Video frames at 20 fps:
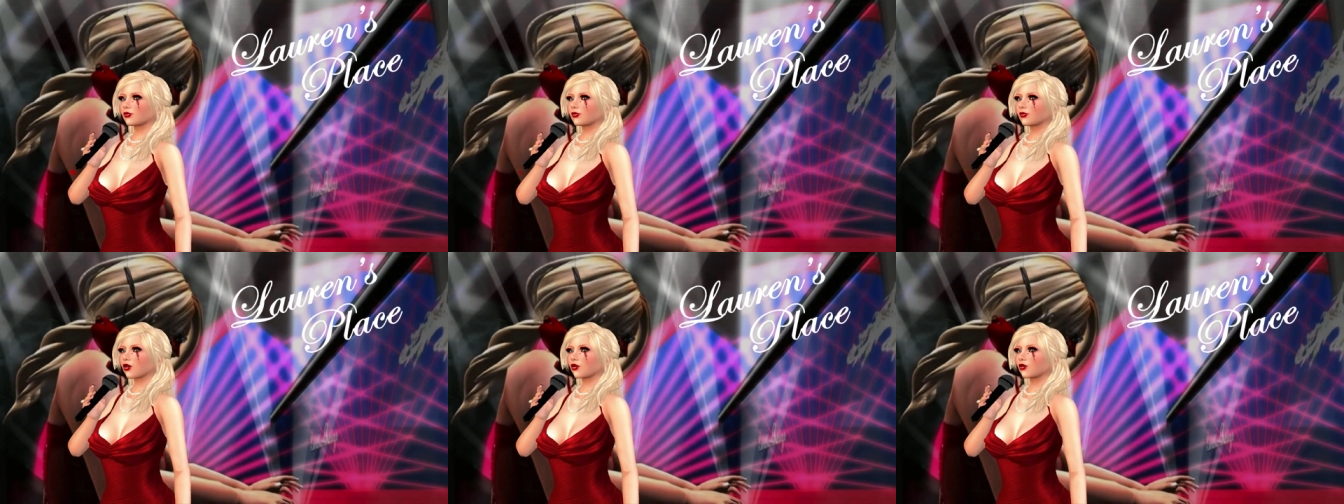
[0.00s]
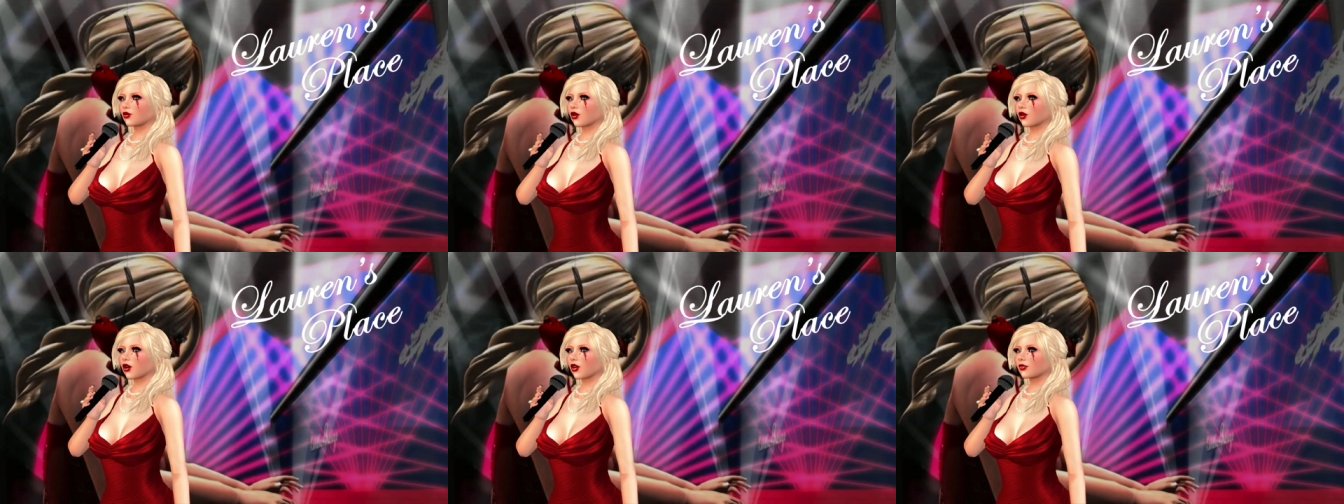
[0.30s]
You
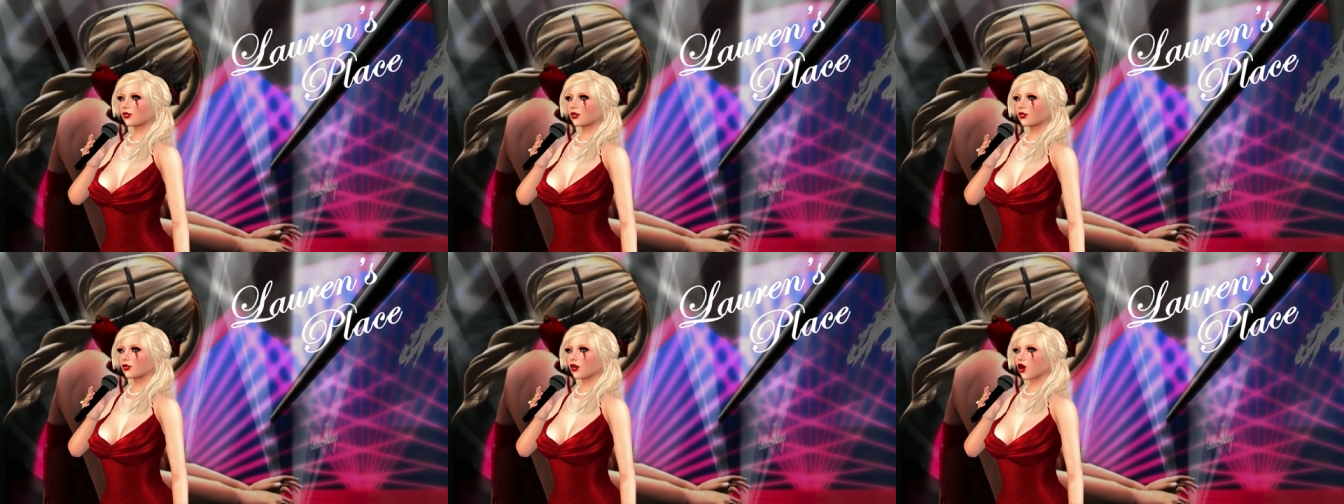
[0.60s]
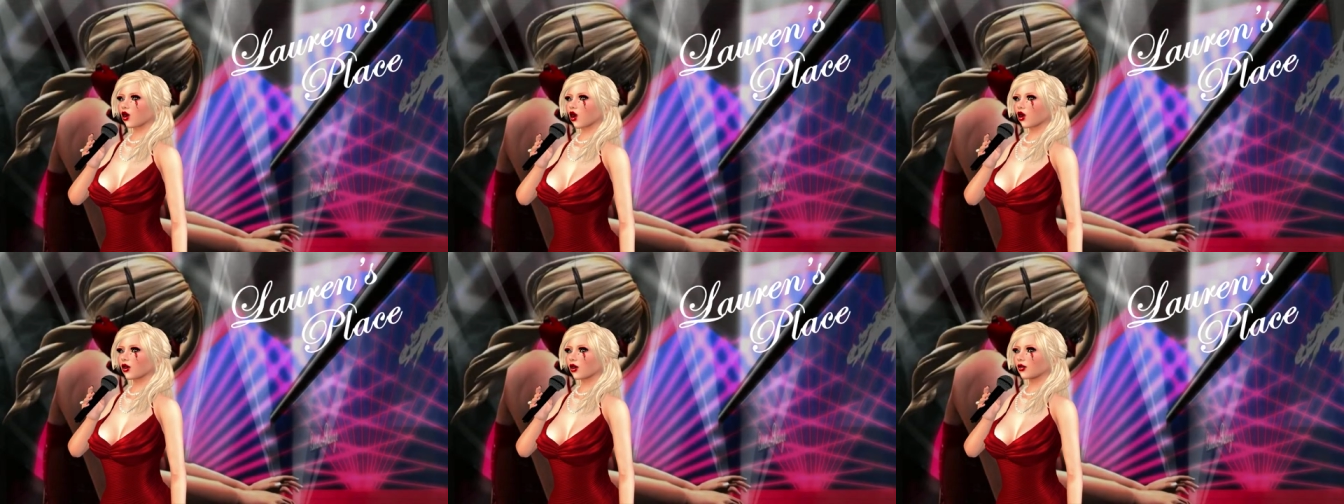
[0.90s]
know, they ain't
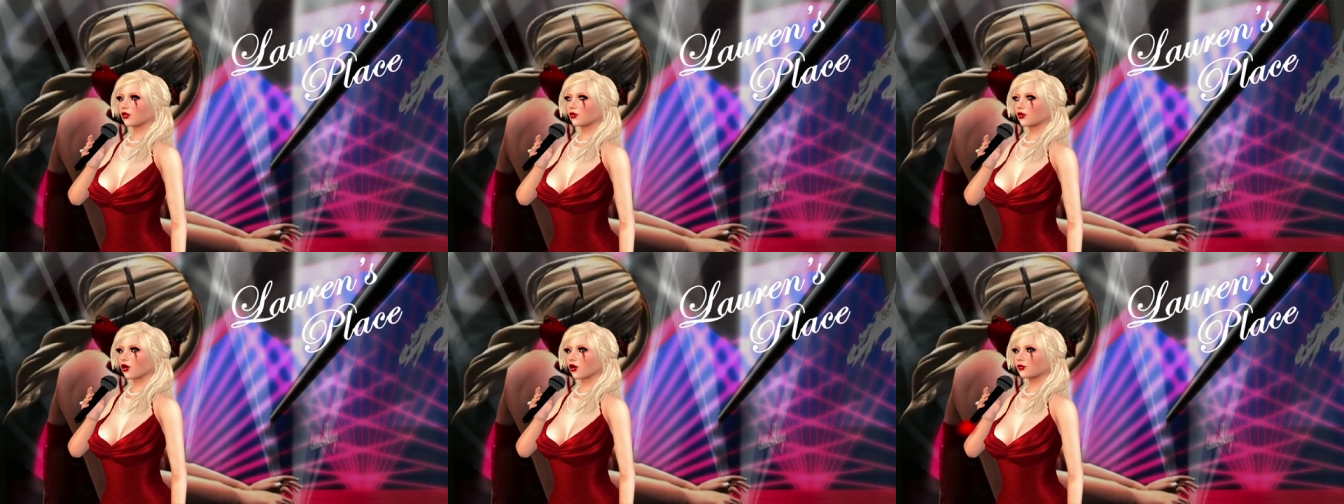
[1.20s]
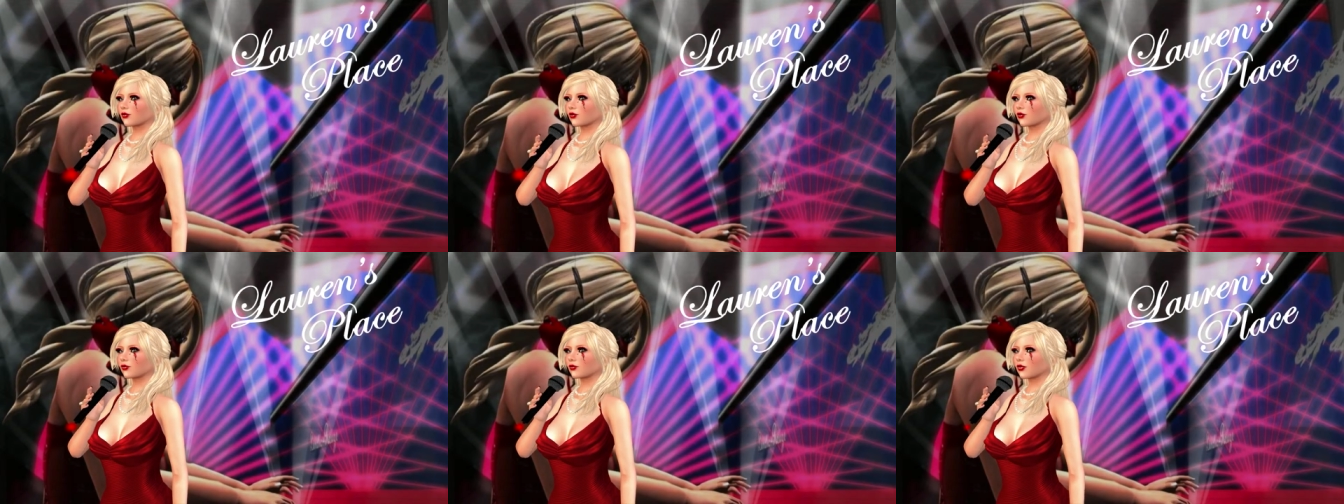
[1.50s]
fixing to die yet.
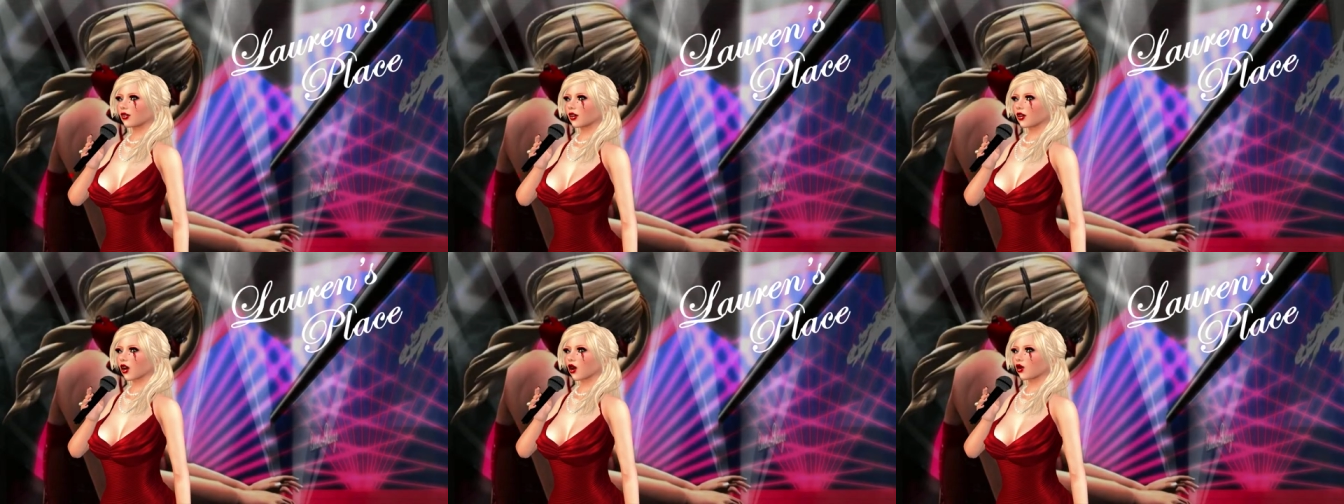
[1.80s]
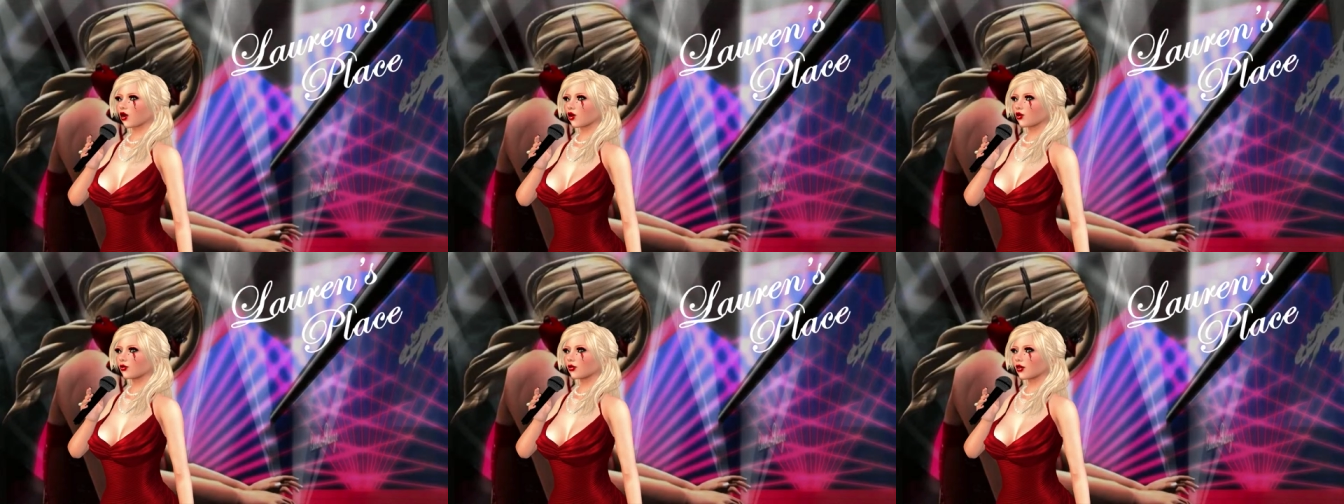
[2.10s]

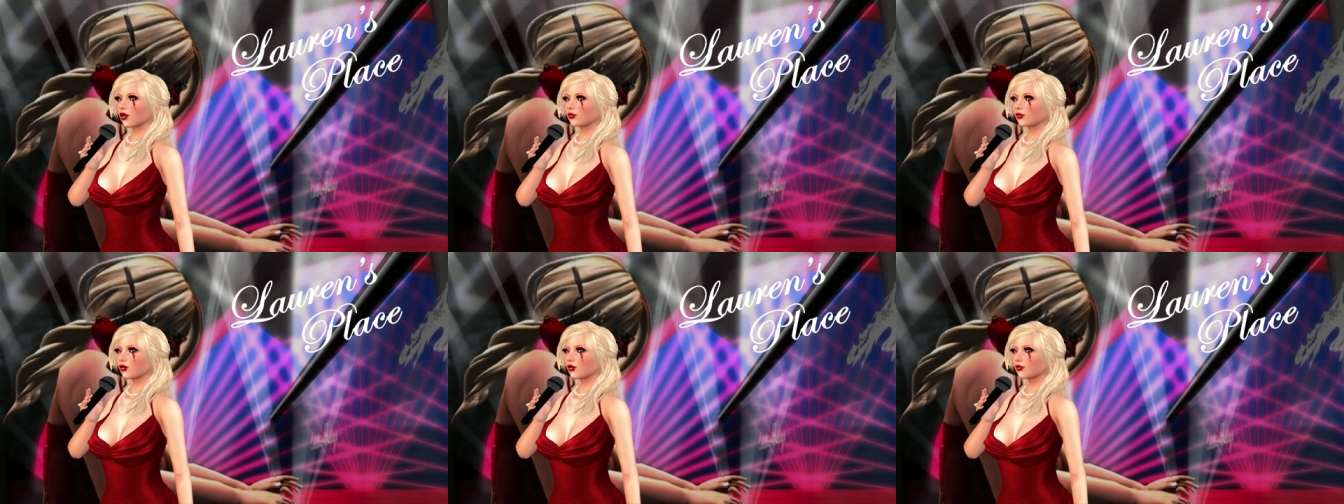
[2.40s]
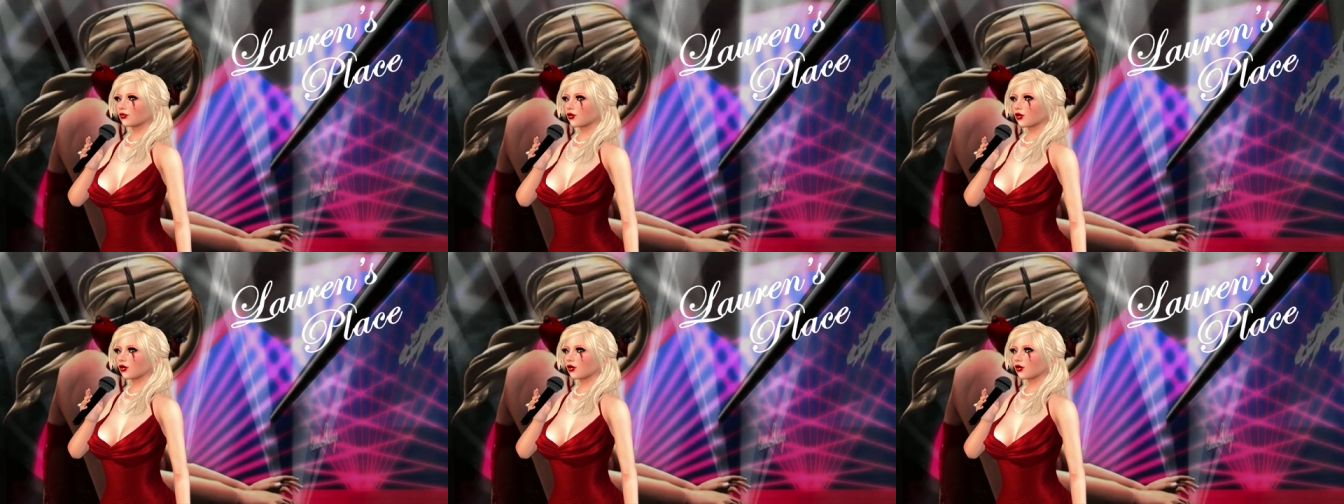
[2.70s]
Adults sing the blues,